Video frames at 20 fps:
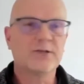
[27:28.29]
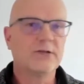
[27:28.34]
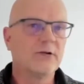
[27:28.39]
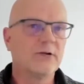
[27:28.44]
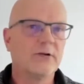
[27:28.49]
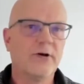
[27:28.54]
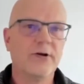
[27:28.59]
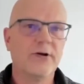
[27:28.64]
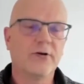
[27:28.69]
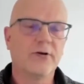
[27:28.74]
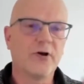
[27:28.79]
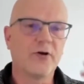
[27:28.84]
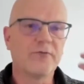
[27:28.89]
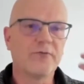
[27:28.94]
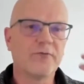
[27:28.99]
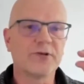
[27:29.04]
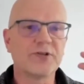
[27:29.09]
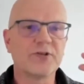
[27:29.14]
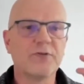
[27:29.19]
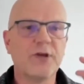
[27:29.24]
the learning curve
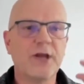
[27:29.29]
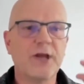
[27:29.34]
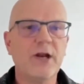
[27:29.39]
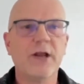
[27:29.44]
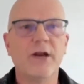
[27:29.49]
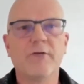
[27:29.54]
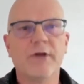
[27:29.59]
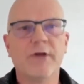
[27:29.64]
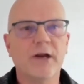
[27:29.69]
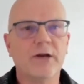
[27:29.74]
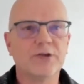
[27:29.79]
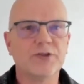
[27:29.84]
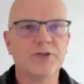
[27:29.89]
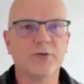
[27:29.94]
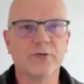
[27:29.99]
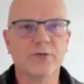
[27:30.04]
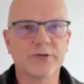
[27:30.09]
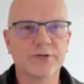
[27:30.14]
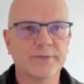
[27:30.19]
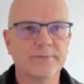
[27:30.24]
was really, really short.